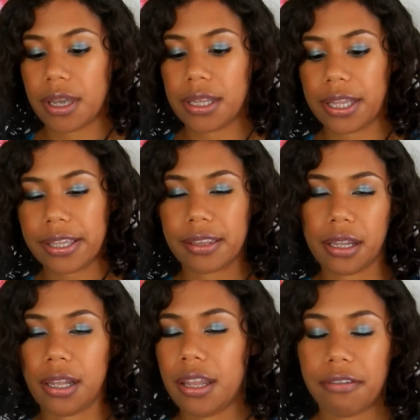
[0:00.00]
I
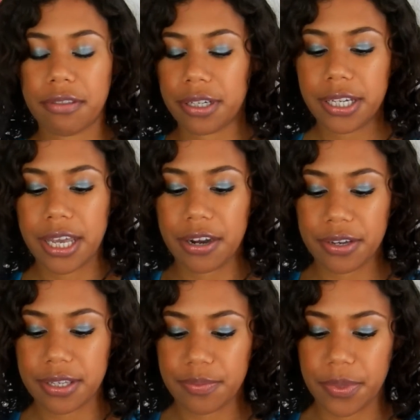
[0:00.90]
love the
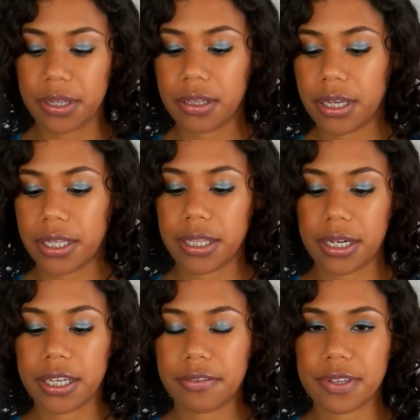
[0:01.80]
Tiara smell, and
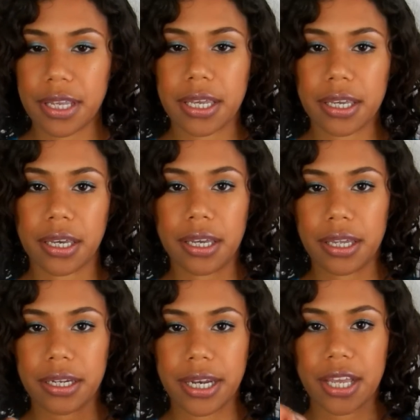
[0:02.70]
then it gives like
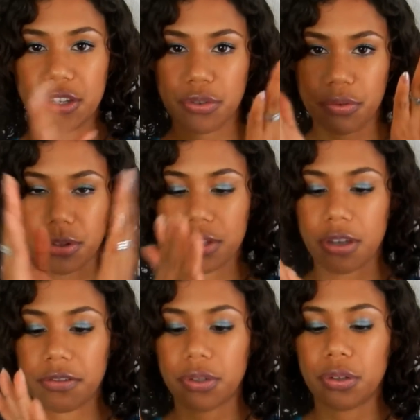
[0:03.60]
a natural
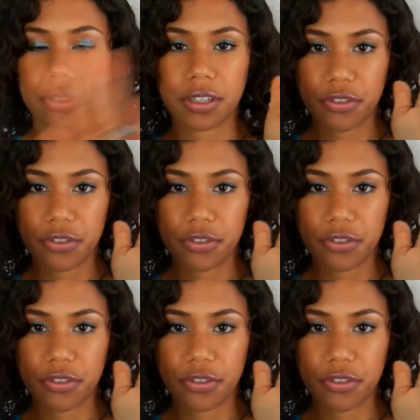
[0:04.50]
soft hold.